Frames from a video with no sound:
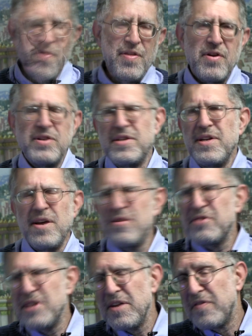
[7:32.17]
There is
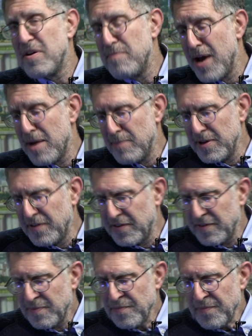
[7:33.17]
another set of
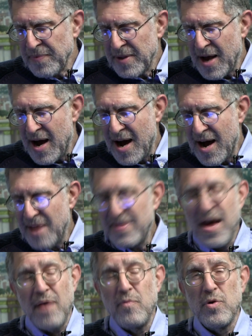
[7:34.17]
commandments
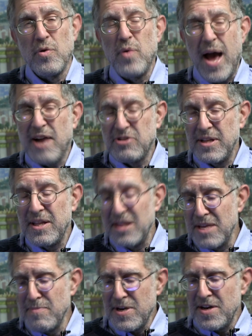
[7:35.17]
that were actually
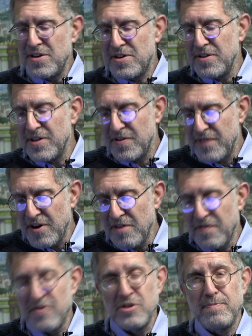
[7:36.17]
limited to this very
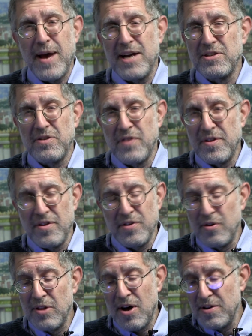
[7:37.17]
first Passover and
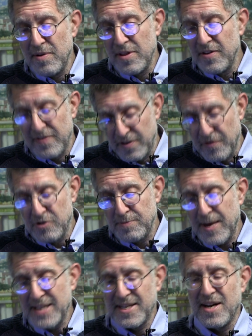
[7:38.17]
this first
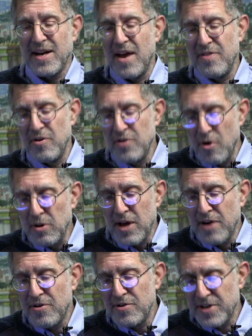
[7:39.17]
Pesach, and they're no
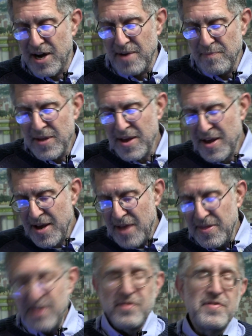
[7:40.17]
longer done.
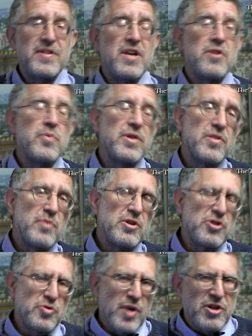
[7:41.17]
And these deal with the
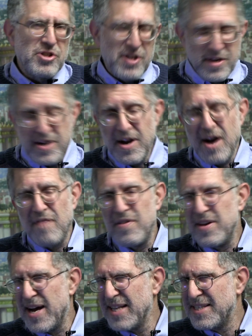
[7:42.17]
restriction
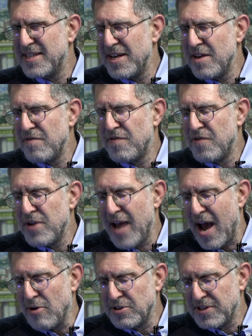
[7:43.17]
of not setting foot
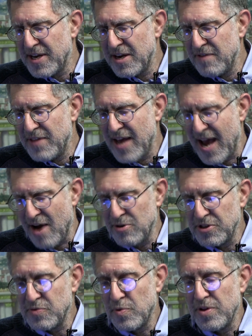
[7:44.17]
outside of the
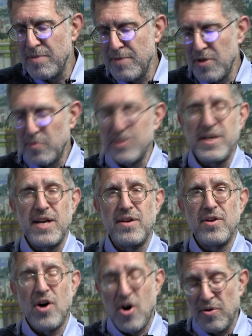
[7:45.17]
house where the meal was
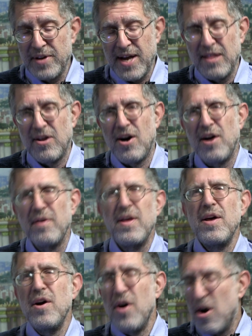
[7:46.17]
eaten all night long.
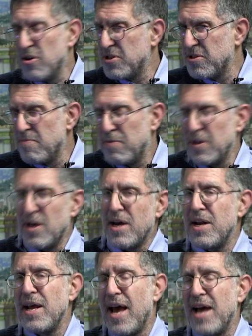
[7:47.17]
Also,
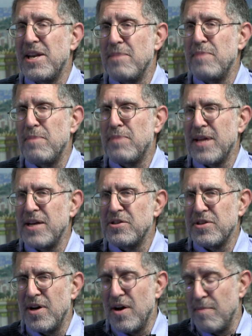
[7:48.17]
blood
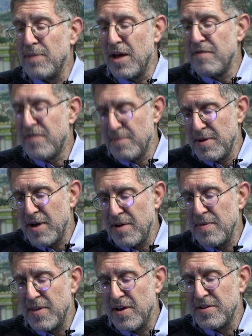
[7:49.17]
from
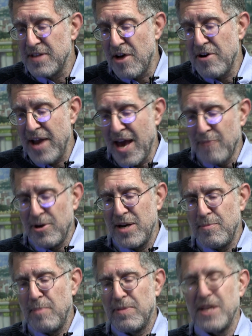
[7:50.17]
the slaughtered animal had
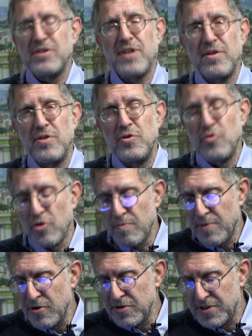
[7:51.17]
to be placed on the
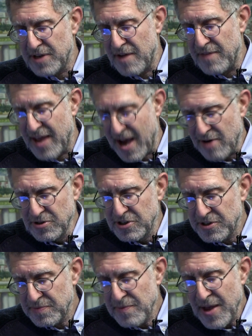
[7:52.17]
doorposts of the
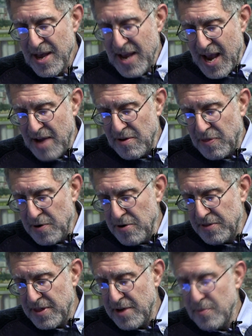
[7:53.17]
house. And the
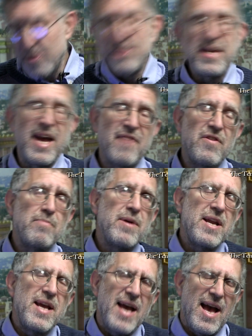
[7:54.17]
third thing was
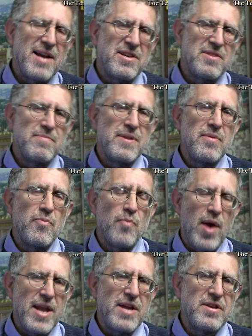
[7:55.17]
everybody had to be
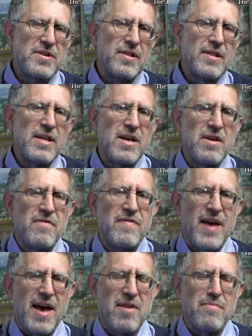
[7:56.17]
ready to
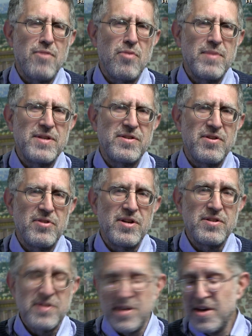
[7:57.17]
leave at a moment's
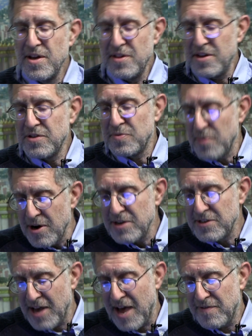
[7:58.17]
notice. This
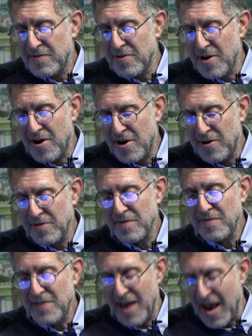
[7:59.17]
was, after all,
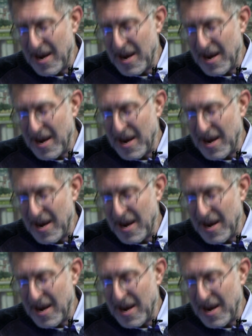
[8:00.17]
the